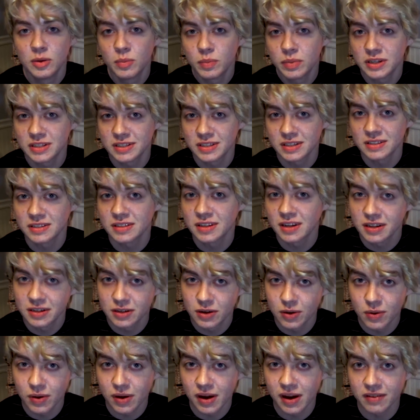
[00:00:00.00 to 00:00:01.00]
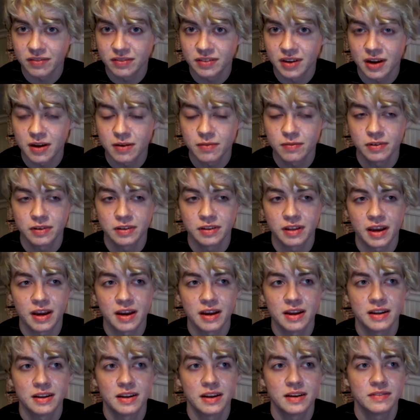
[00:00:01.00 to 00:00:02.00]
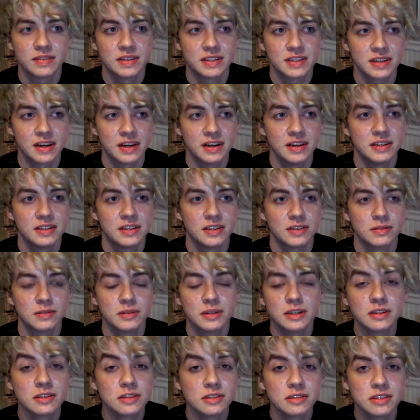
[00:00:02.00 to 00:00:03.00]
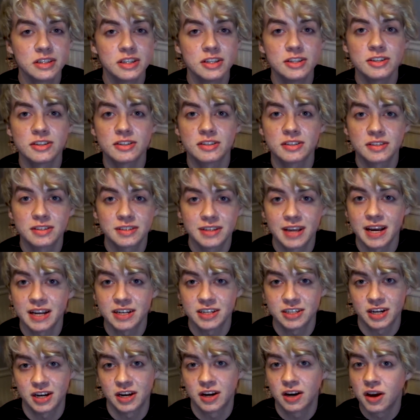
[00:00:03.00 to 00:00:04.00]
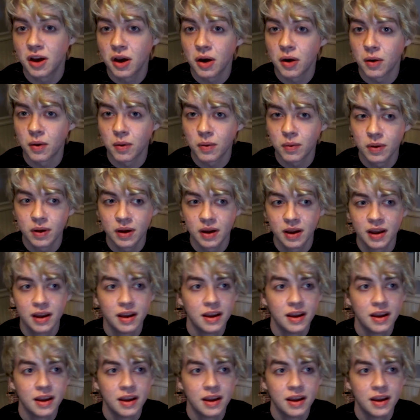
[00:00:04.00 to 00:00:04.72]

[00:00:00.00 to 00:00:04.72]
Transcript: But since I don't have time for that and I've decided to literally just sketch and go,